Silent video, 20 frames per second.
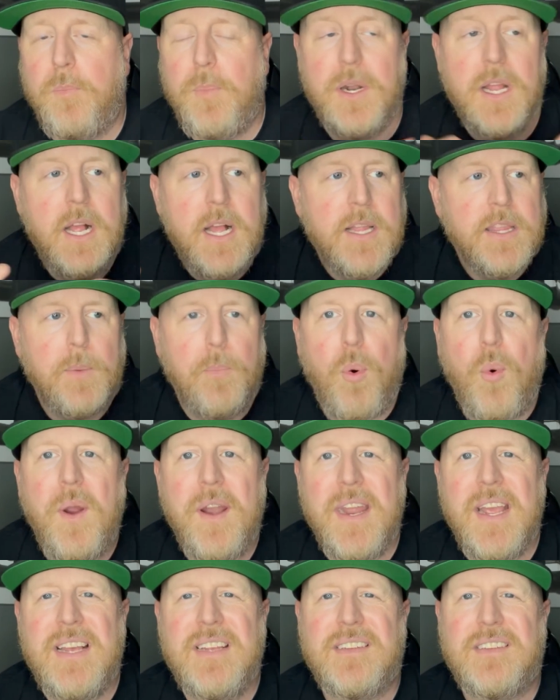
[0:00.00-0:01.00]
but the
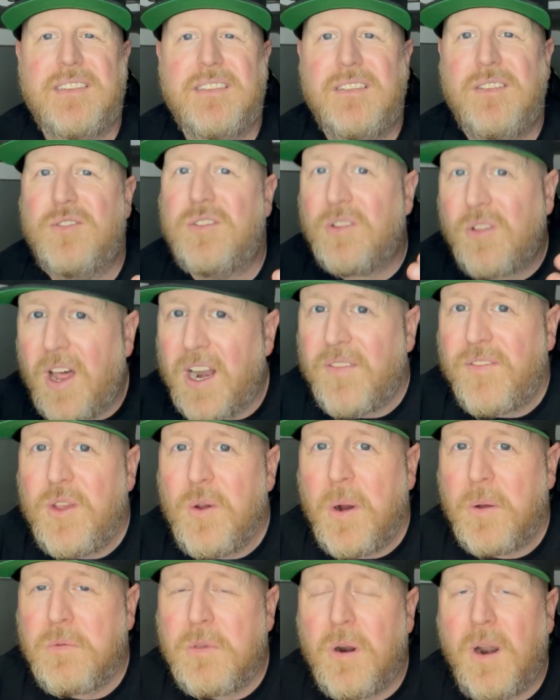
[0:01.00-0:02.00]
point is, there's a lot of
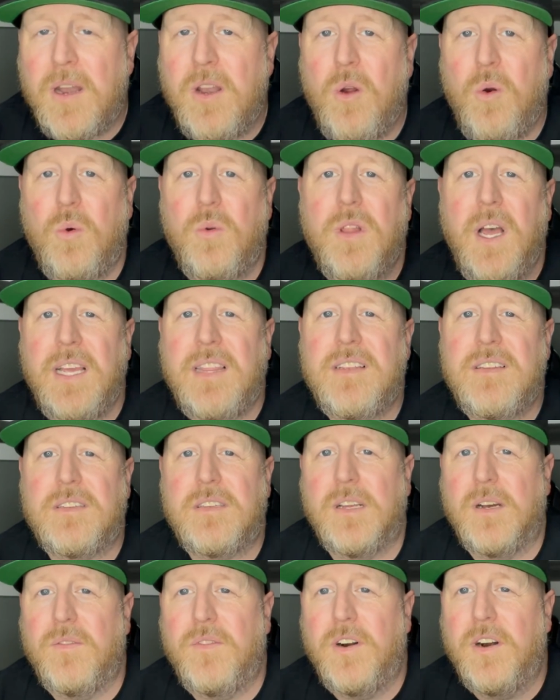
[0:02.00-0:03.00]
you out there I know who like the
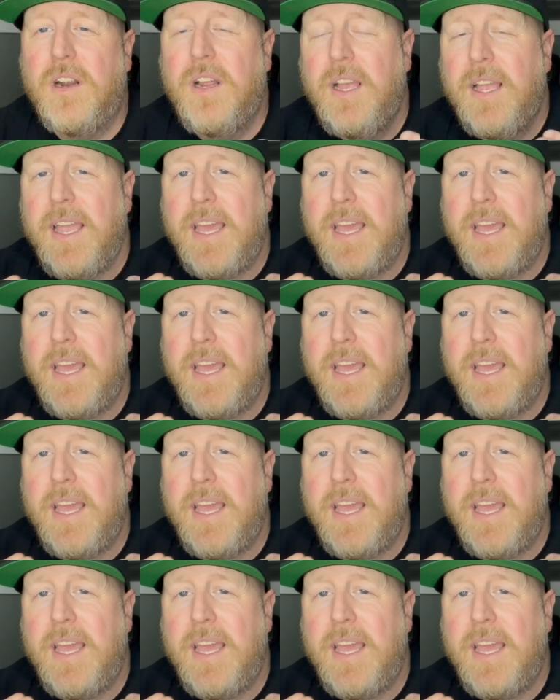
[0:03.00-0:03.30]
silver,